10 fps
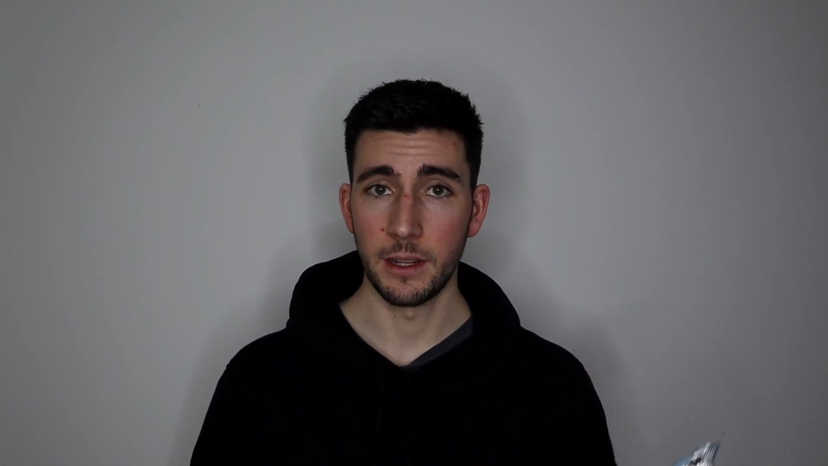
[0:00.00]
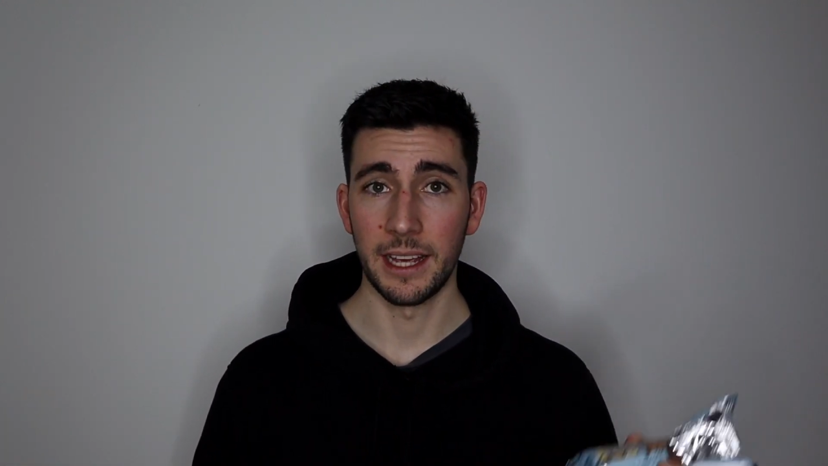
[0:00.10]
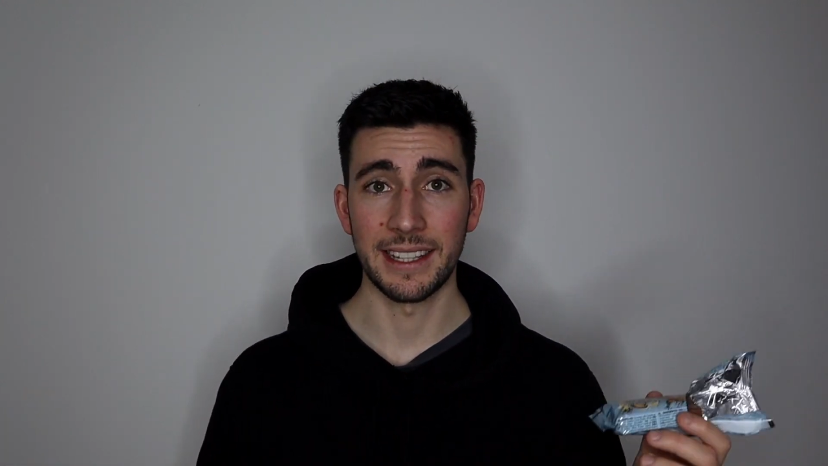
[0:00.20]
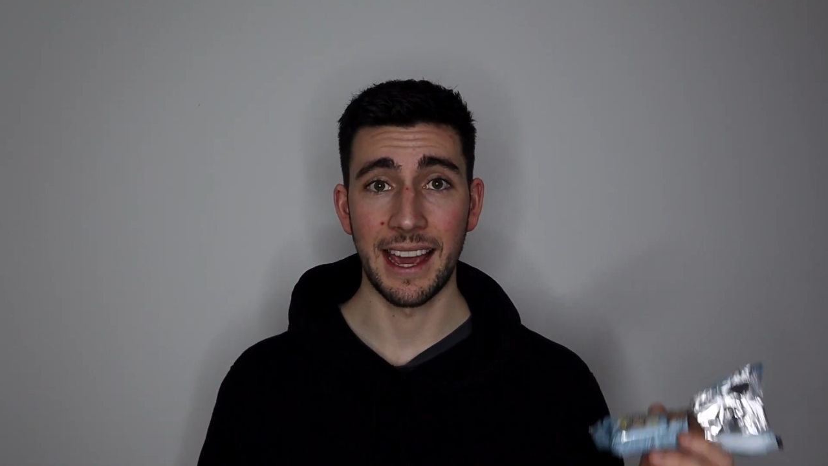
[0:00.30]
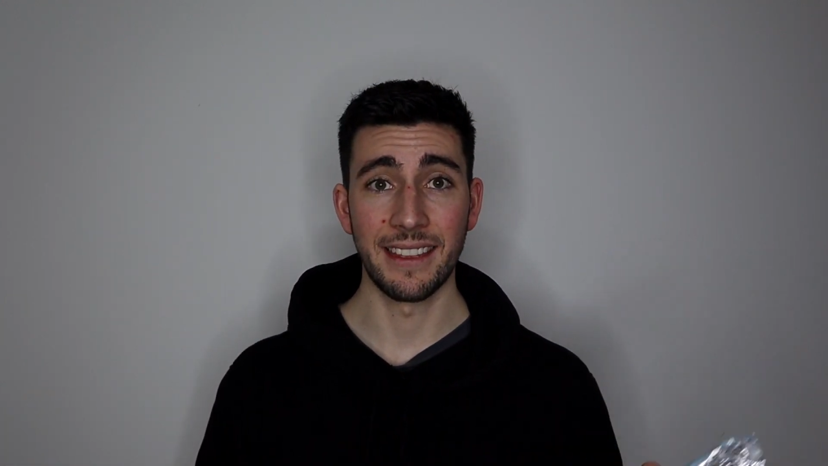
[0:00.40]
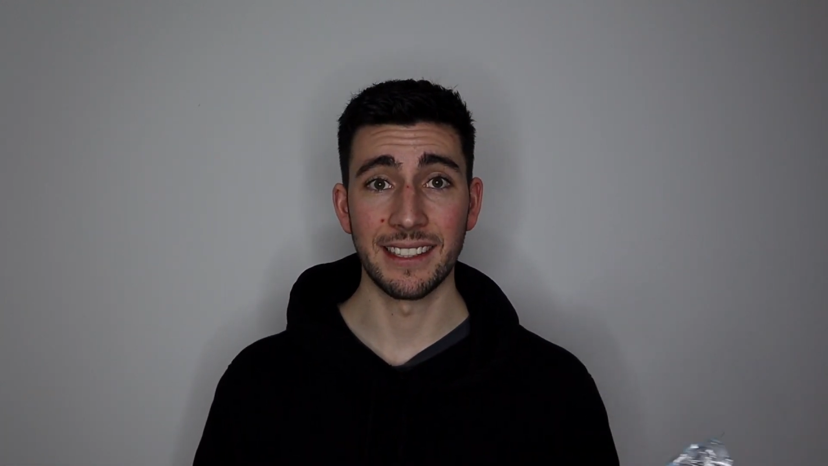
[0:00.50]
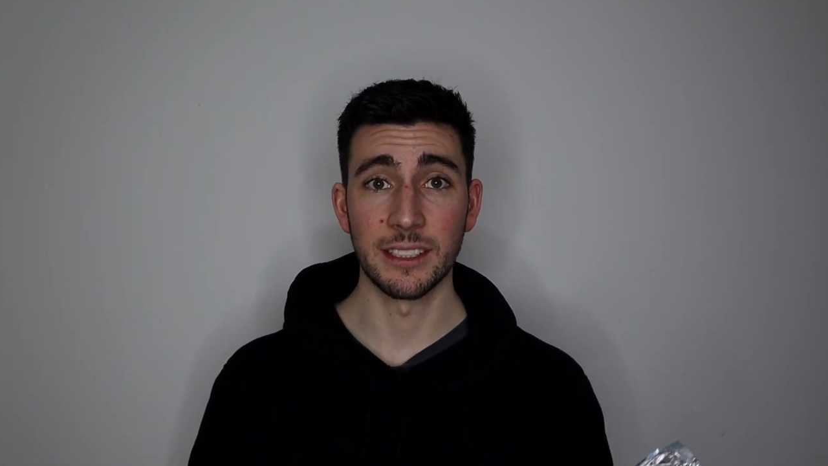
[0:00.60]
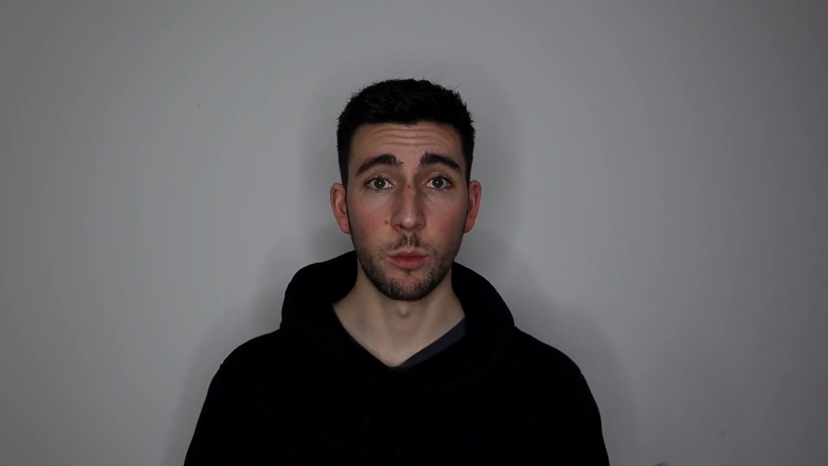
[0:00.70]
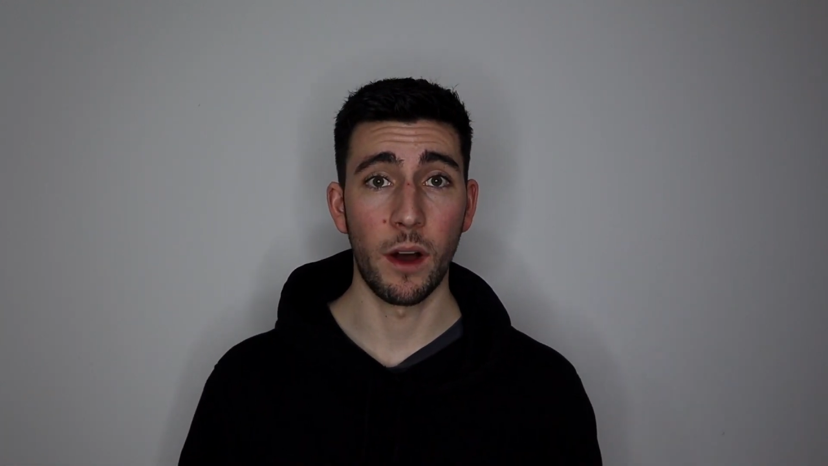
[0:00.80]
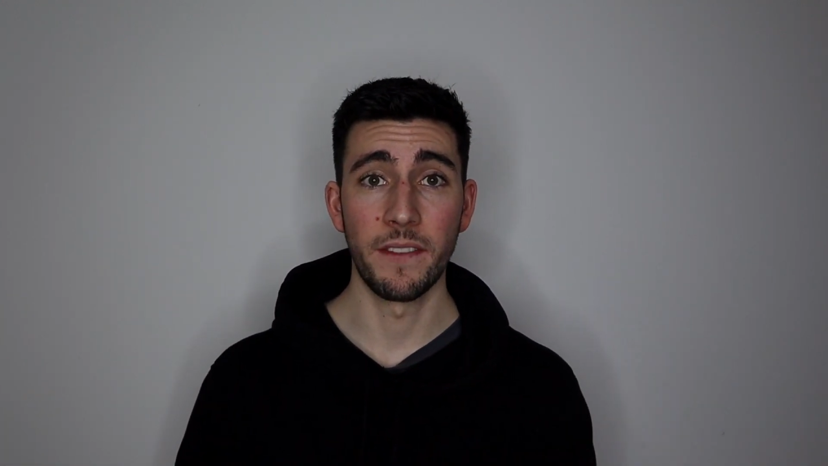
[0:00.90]
Again, this is
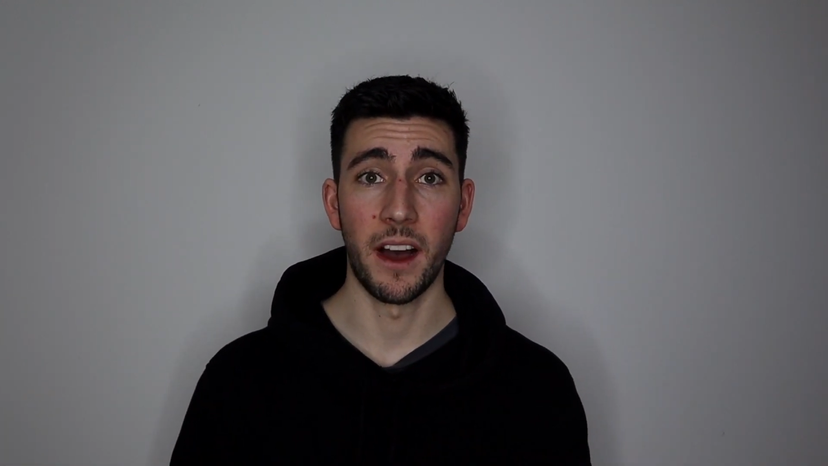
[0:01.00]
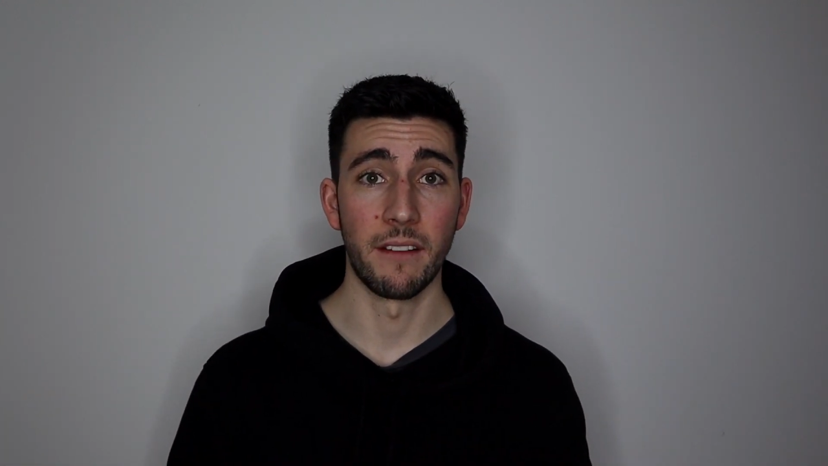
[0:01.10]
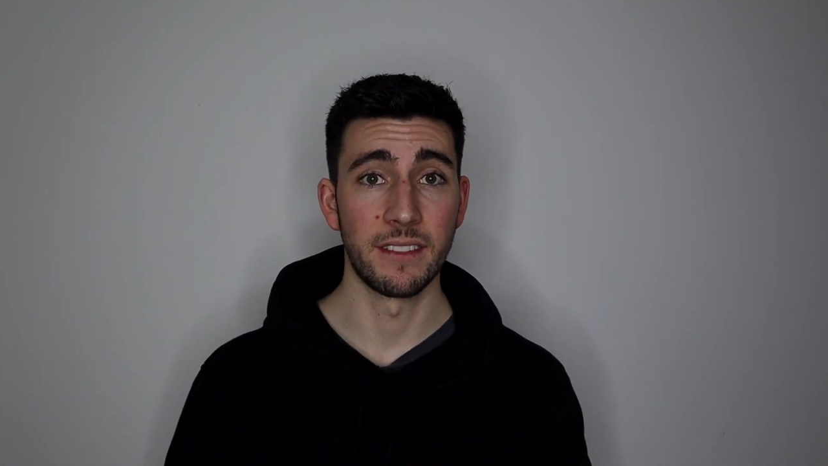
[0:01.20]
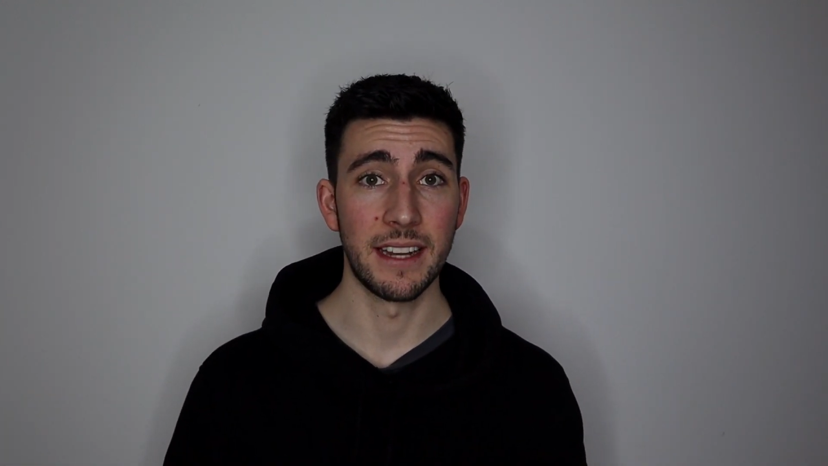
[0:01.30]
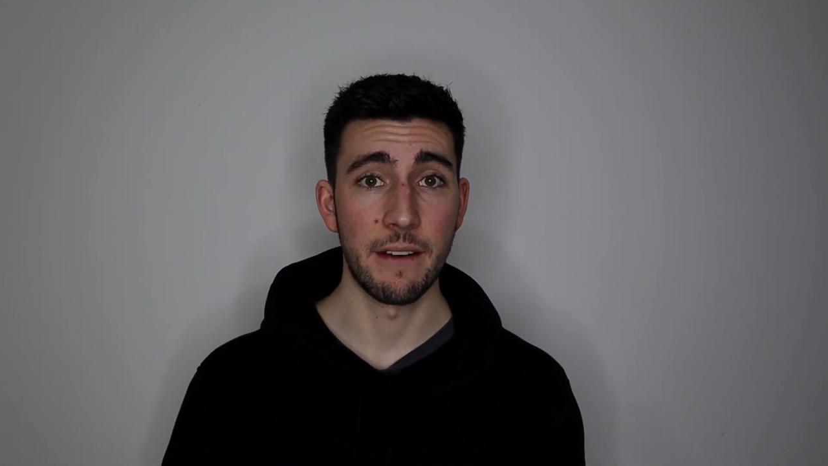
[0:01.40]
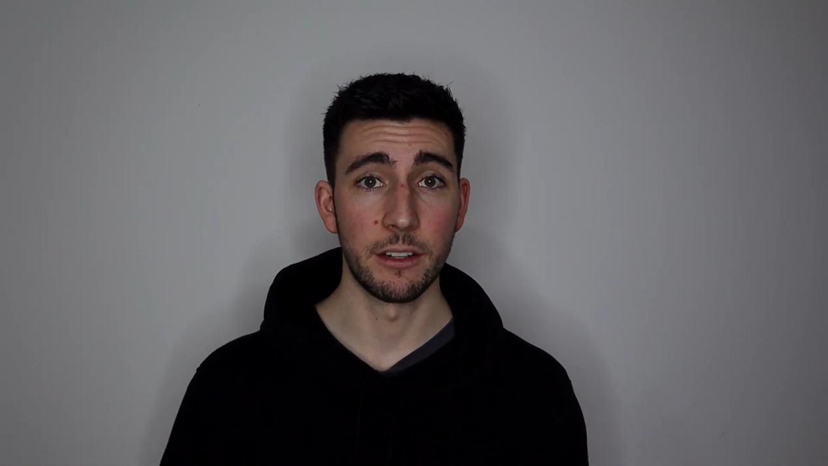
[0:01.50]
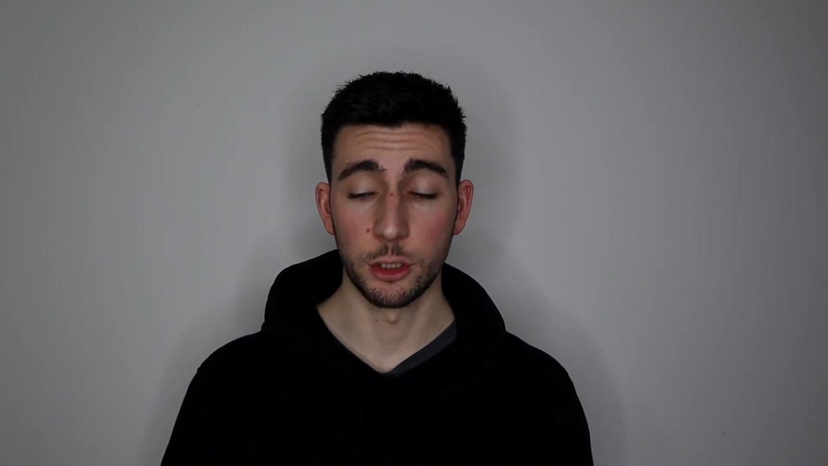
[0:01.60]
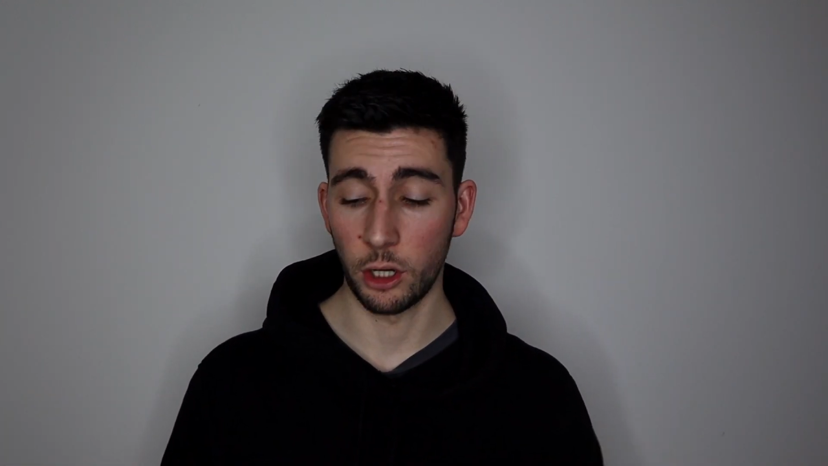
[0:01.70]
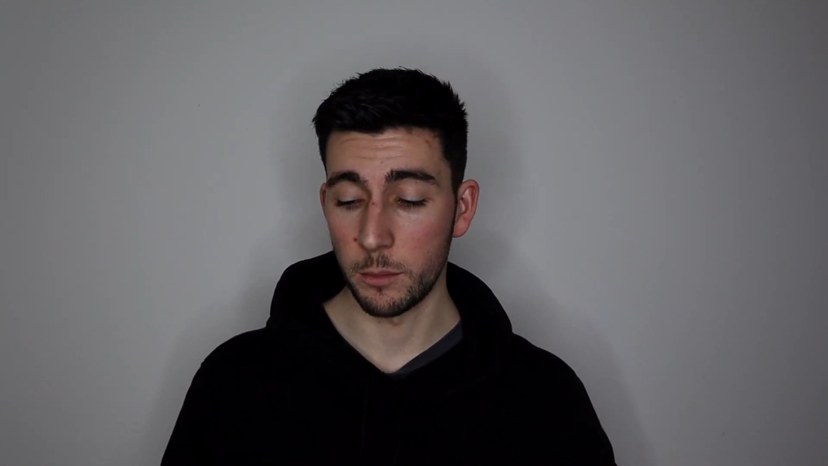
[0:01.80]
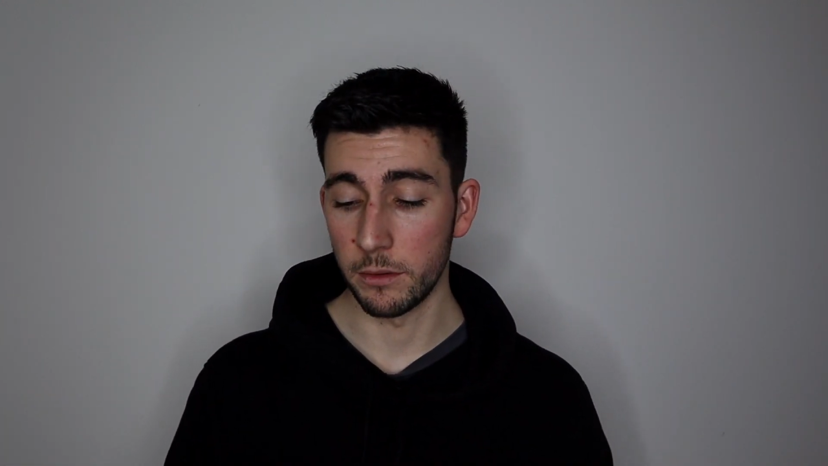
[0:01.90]
one that I've never
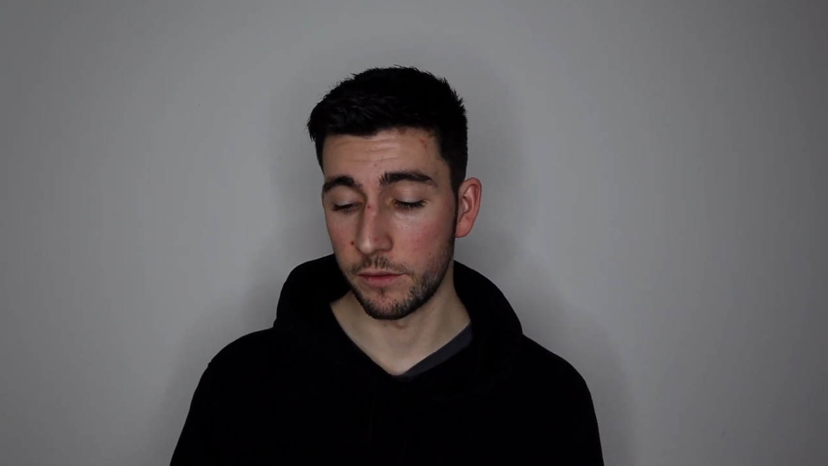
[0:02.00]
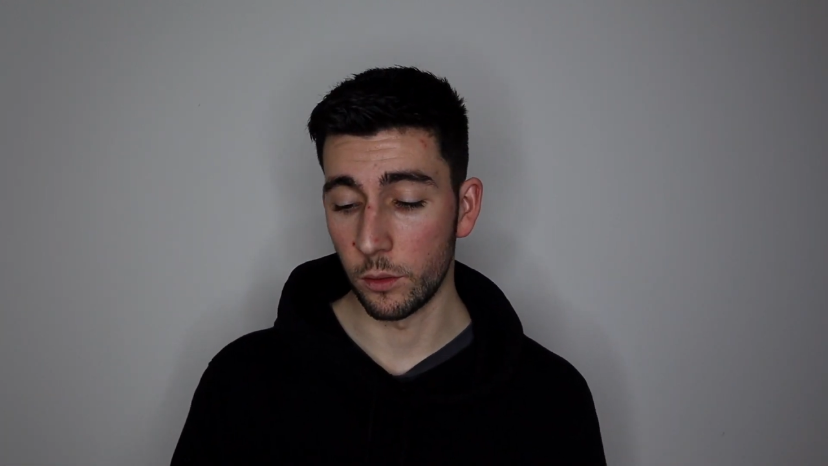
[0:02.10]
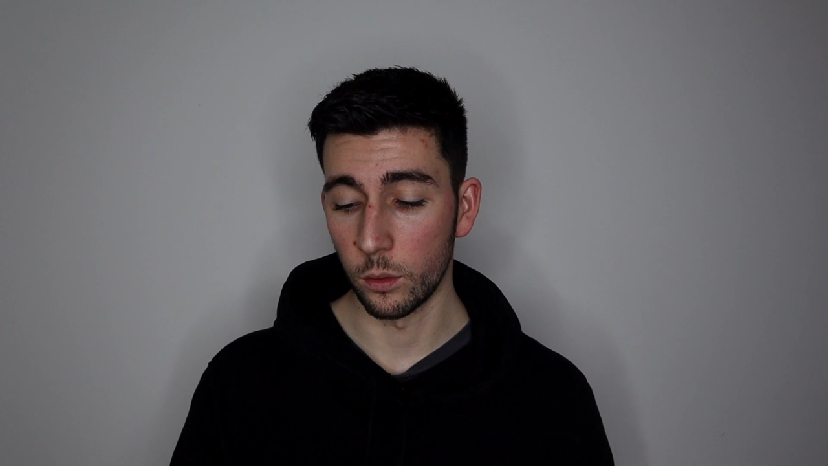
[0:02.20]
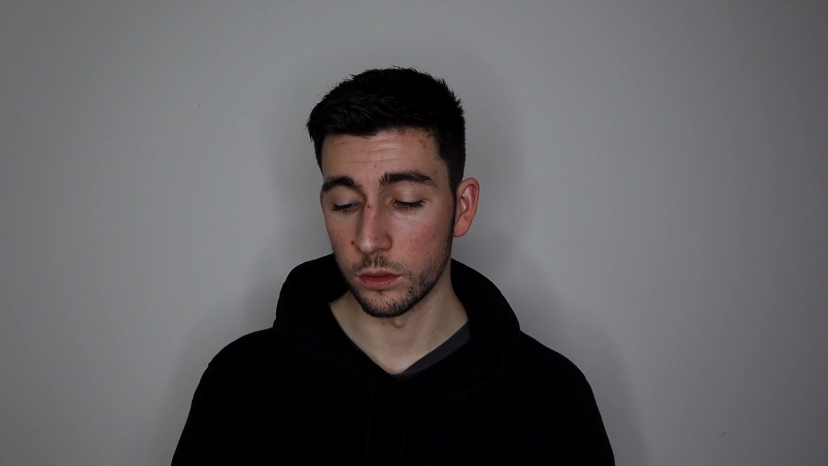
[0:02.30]
tried before.